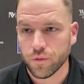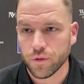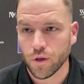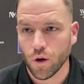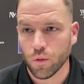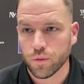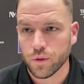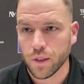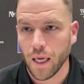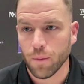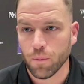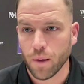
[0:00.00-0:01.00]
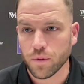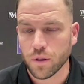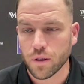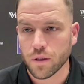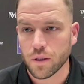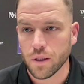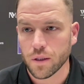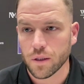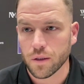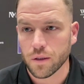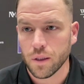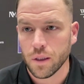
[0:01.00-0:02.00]
you know, game reps this
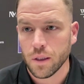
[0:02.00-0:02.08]
season.